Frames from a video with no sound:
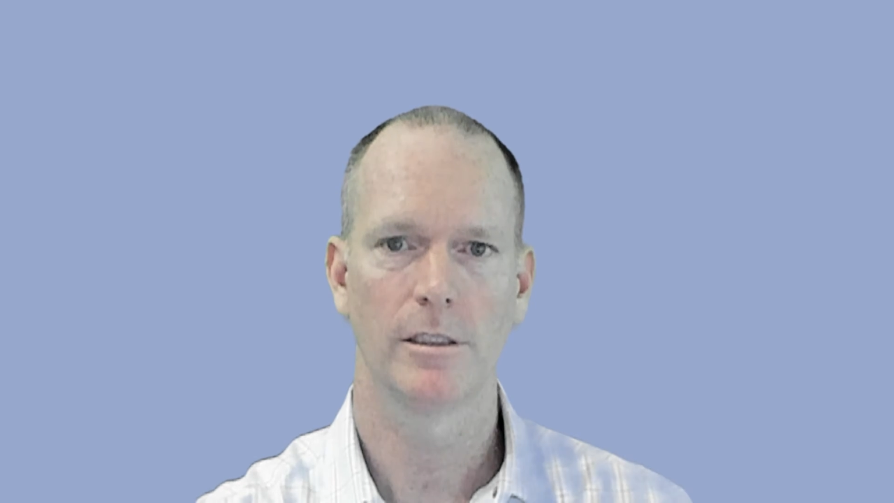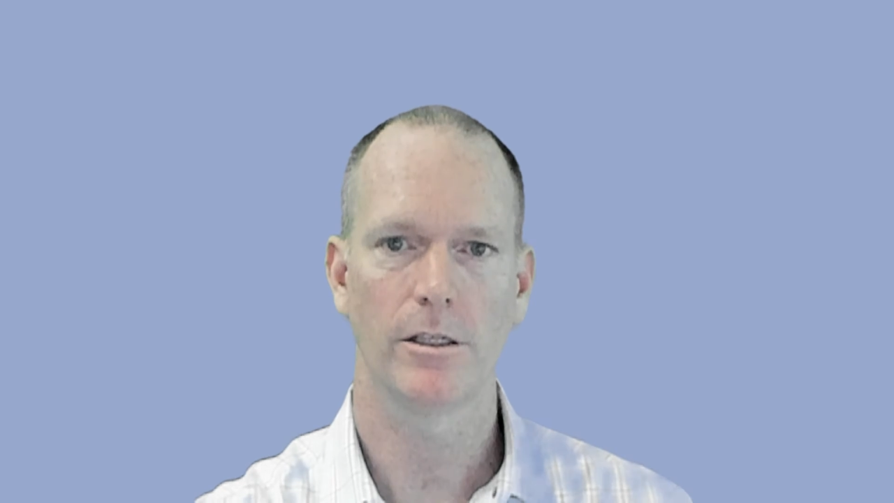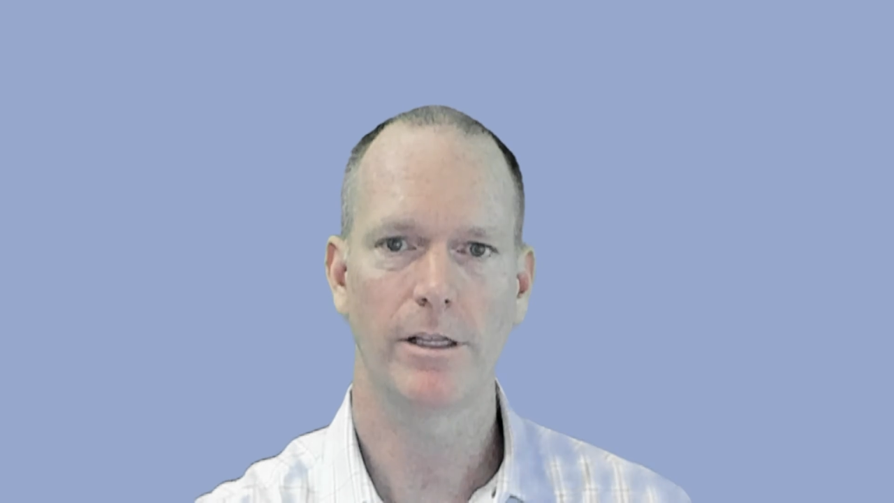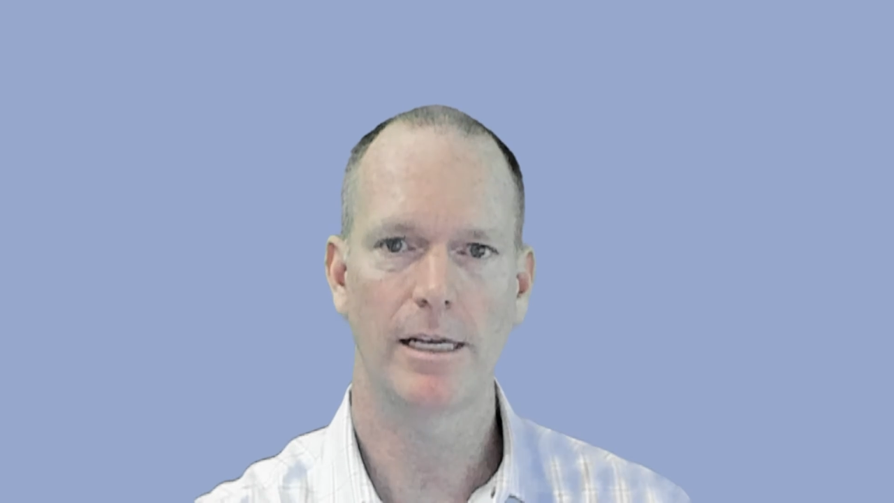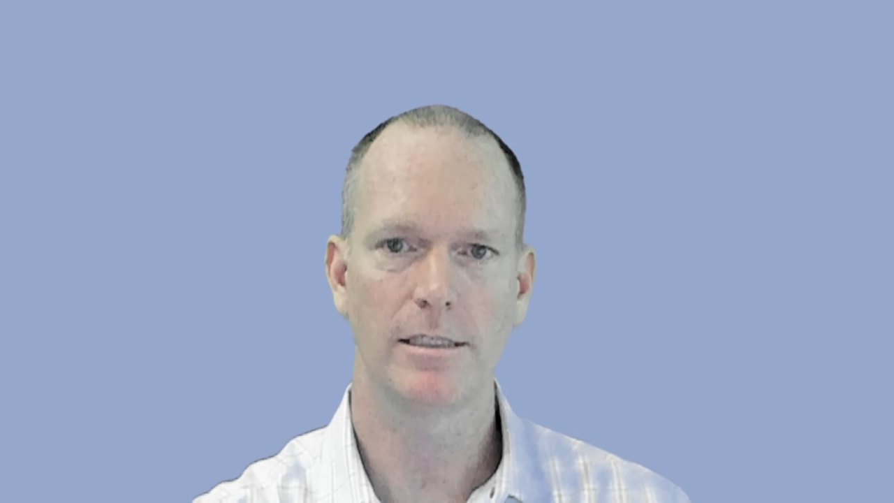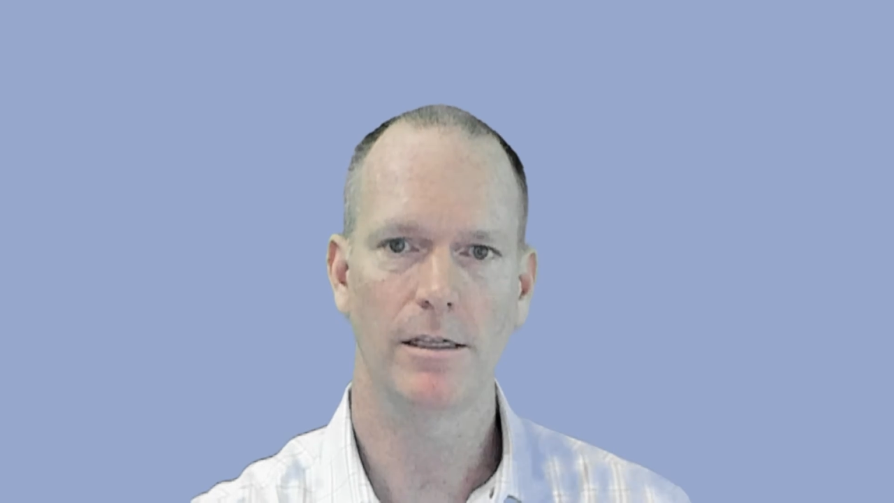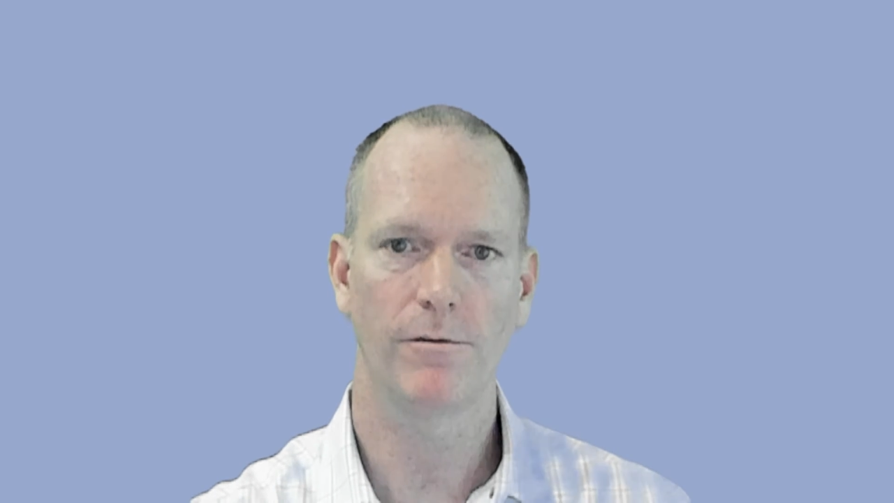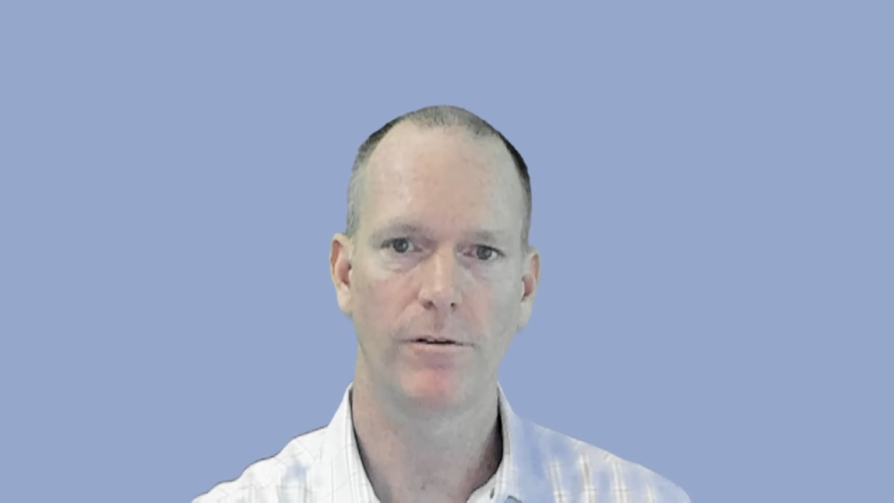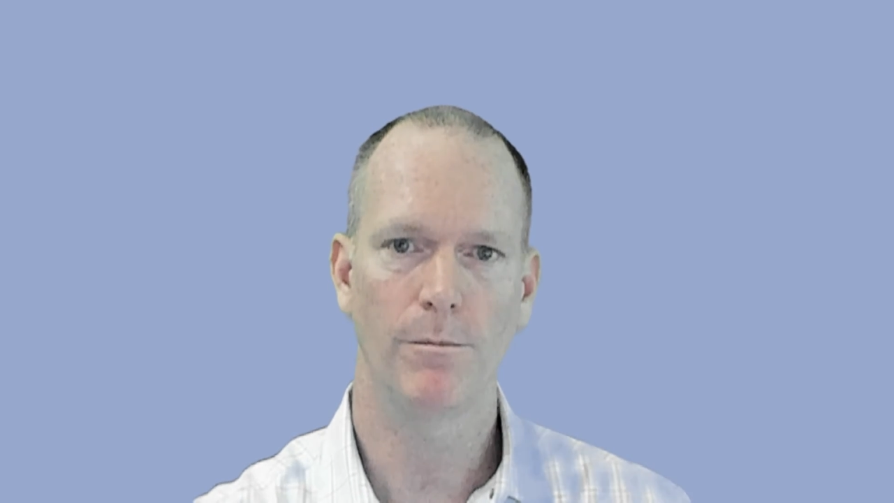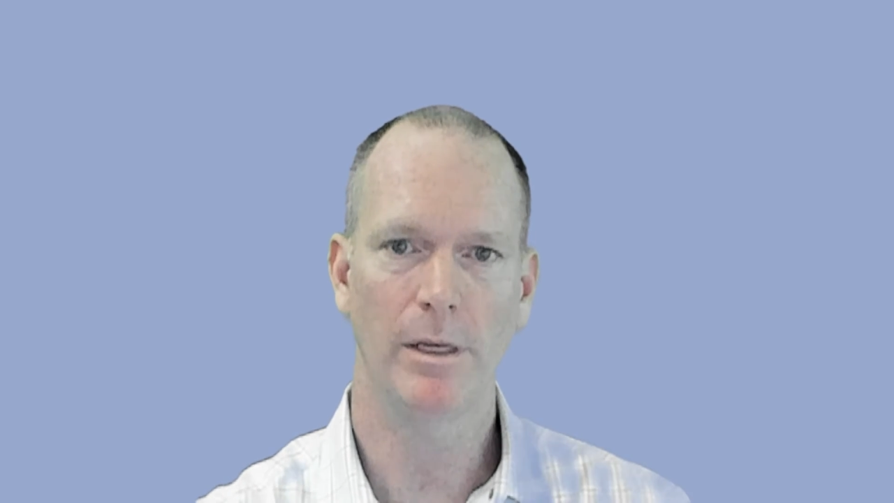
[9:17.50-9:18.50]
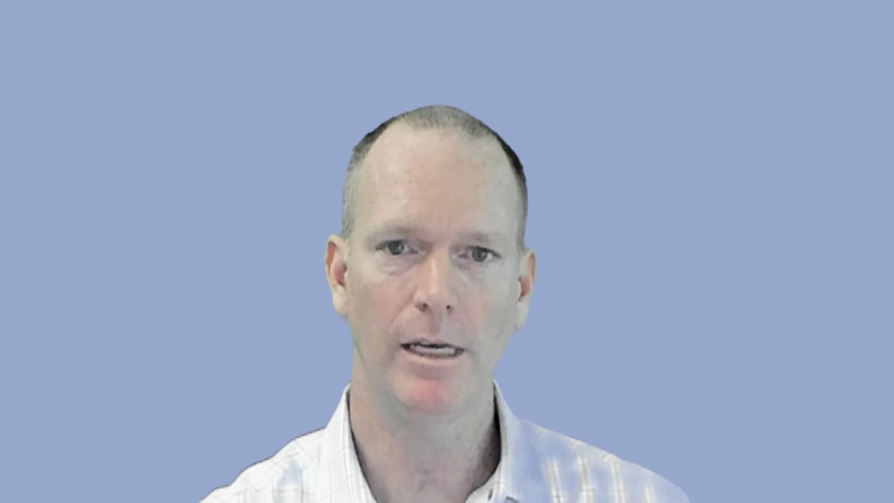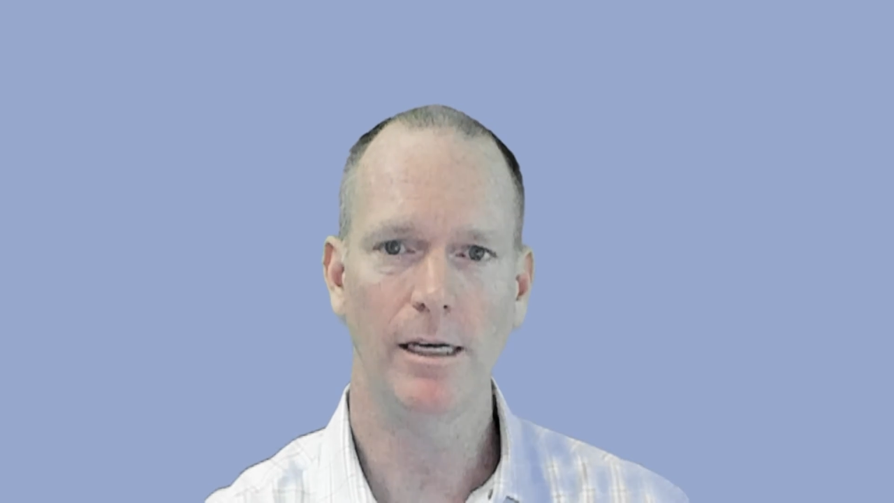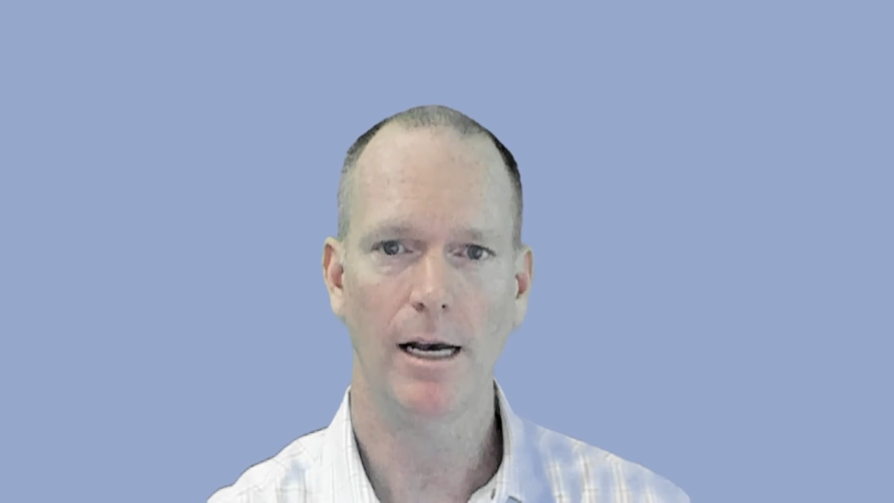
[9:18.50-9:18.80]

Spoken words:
So that's it from me.